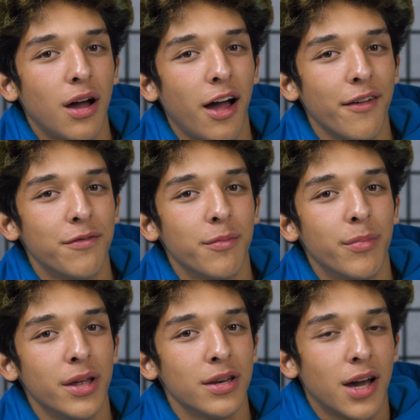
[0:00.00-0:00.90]
I've
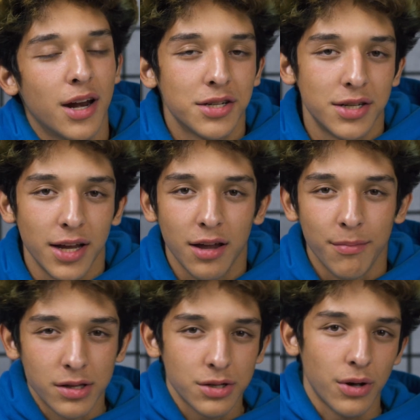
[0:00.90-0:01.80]
been kind of just taking a
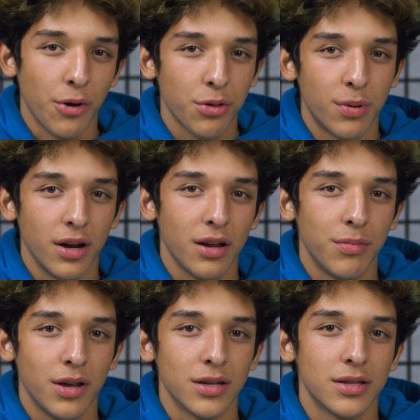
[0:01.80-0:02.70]
mental health break
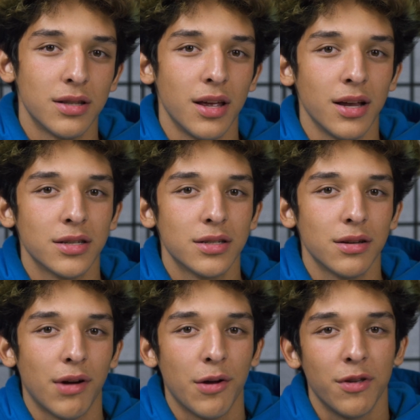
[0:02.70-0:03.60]
because things
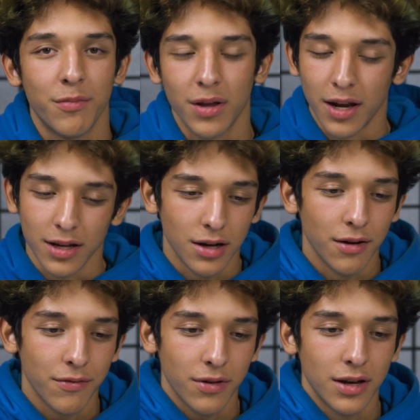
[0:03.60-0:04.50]
around me have been getting
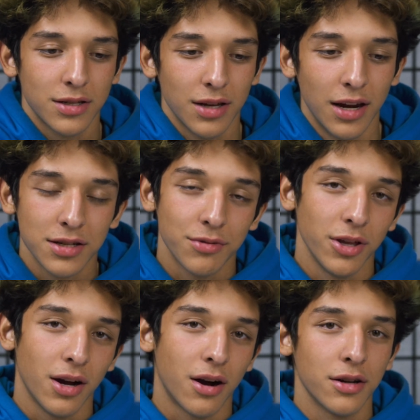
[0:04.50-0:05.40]
tough, and it's
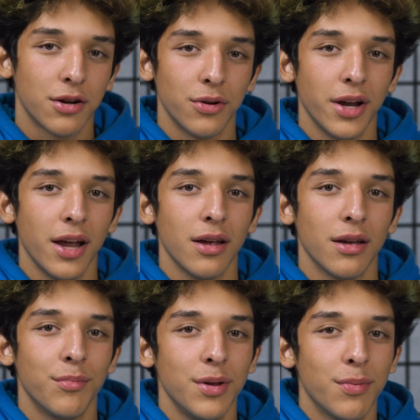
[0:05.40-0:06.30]
really hard to create
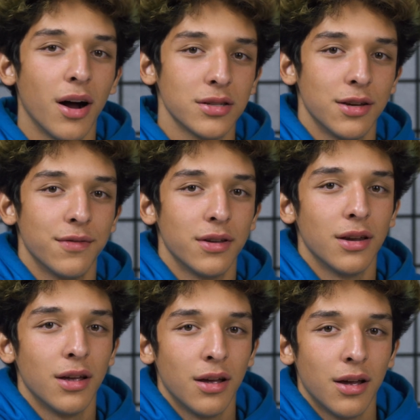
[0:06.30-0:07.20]
and be positive and
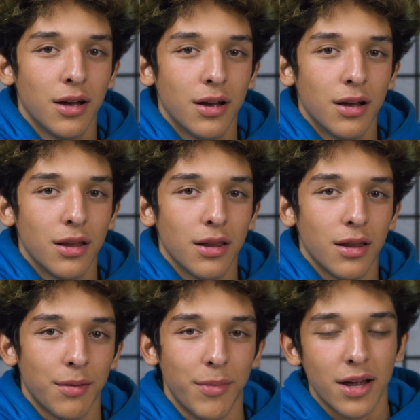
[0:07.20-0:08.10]

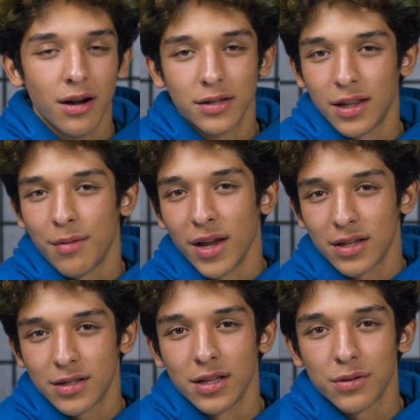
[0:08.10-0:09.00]
like make content that
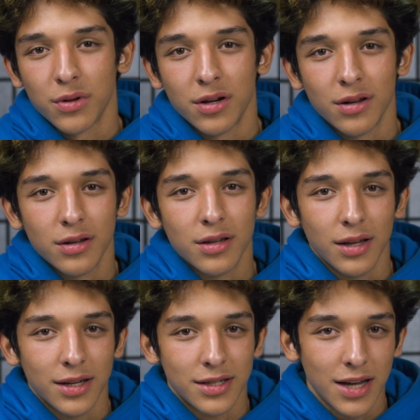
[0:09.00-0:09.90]
makes sense when you're
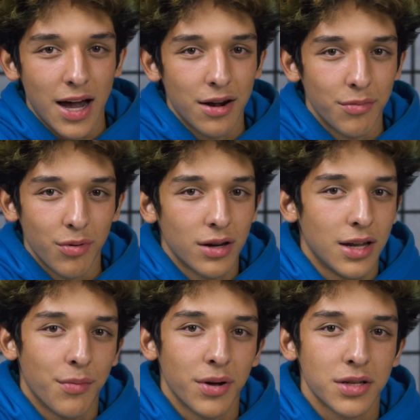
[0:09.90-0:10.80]
like sad or brought
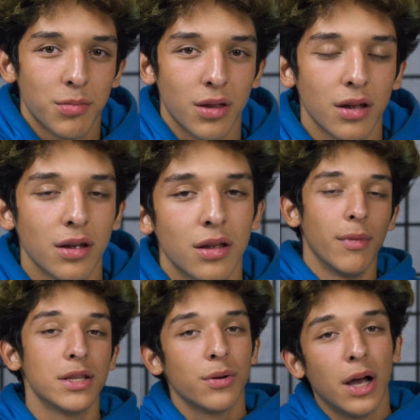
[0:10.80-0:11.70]
down by something.
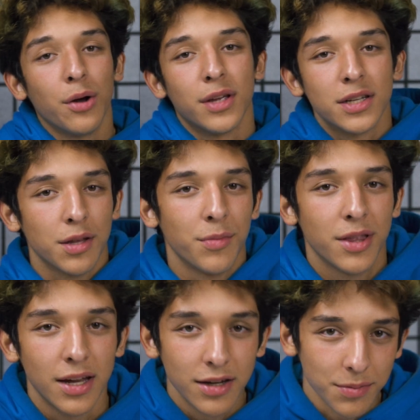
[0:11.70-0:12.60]
Mental health is something
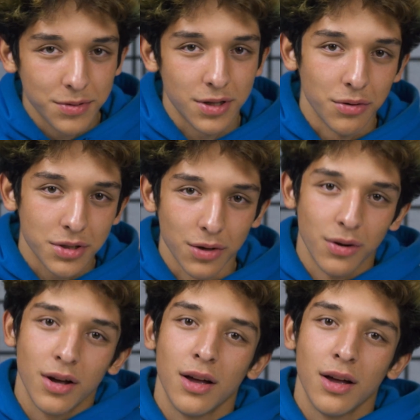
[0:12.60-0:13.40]
that dips though, so